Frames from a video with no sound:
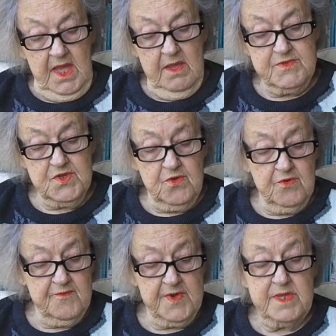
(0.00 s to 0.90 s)
It was
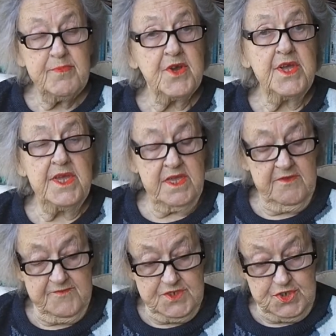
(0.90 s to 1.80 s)
all very
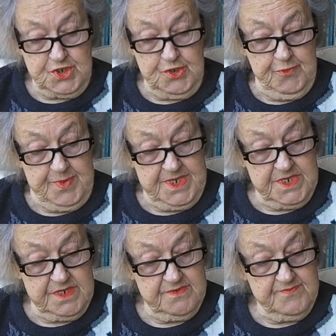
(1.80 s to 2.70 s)
brave and stupid